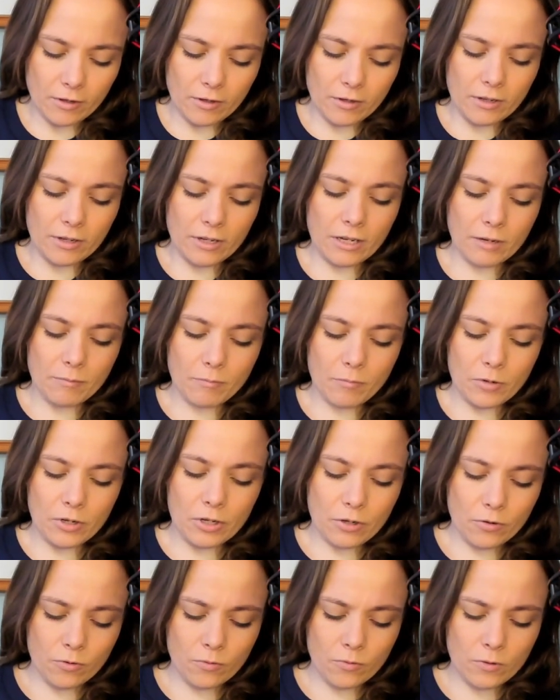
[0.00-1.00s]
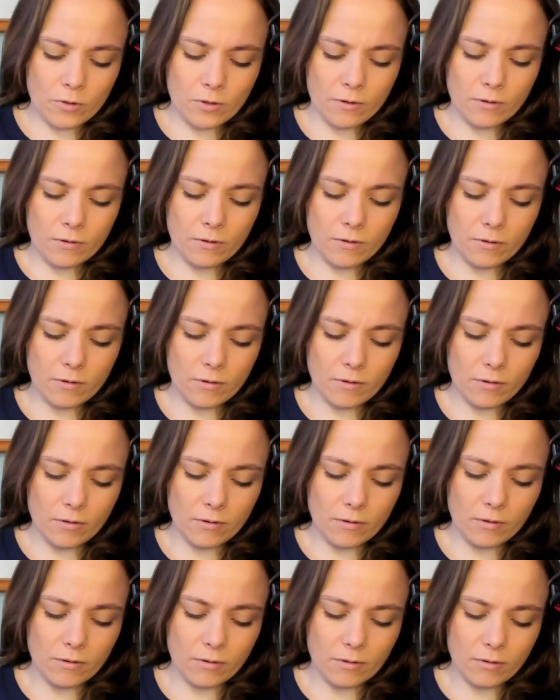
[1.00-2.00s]
Capricorn.
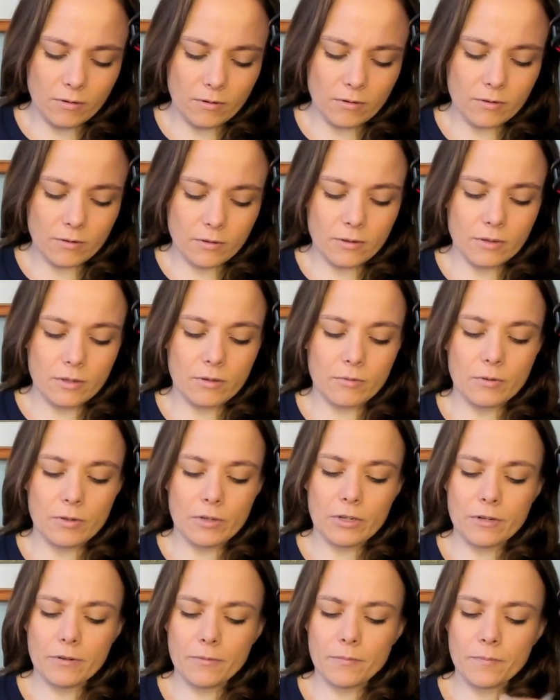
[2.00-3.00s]
And there we go.